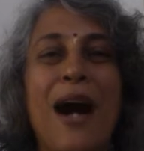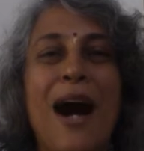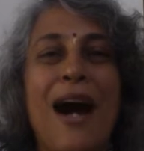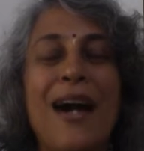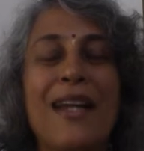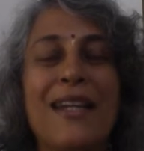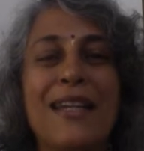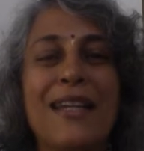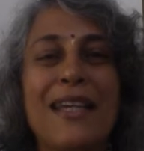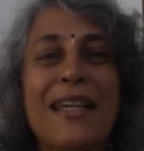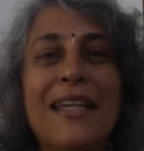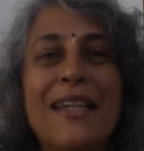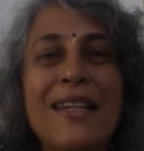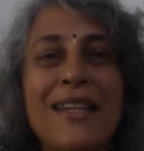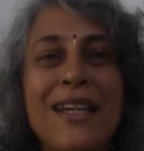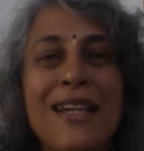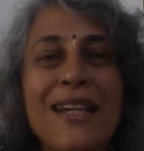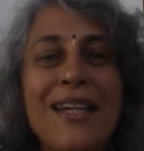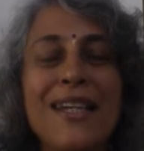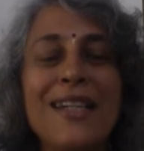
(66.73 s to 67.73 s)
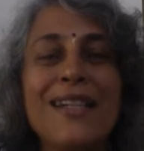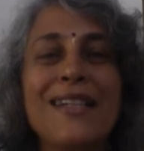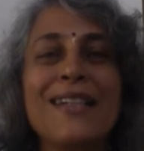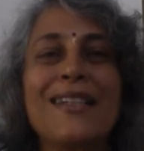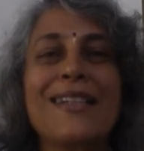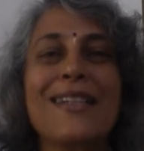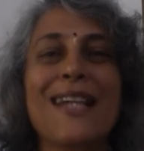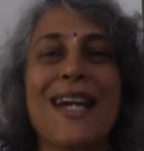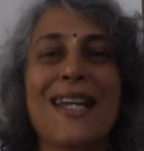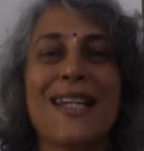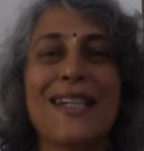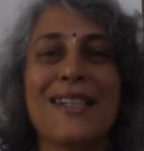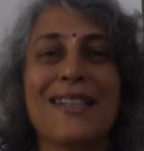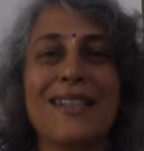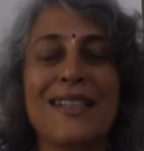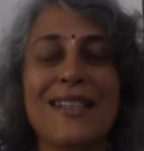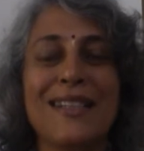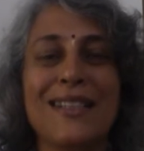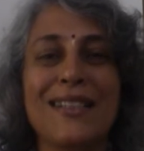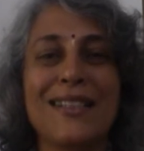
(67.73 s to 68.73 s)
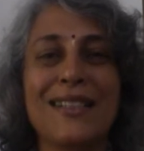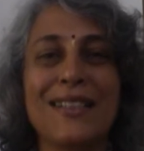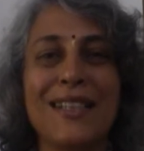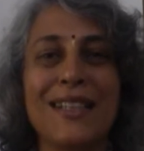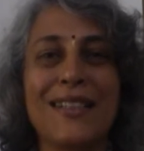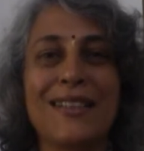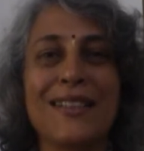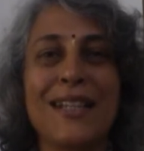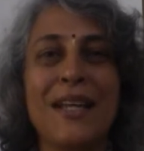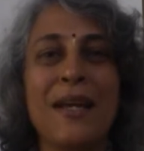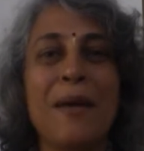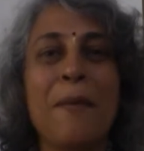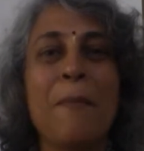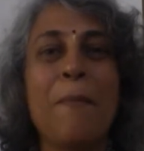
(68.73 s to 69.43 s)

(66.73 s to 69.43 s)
our inherent characteristics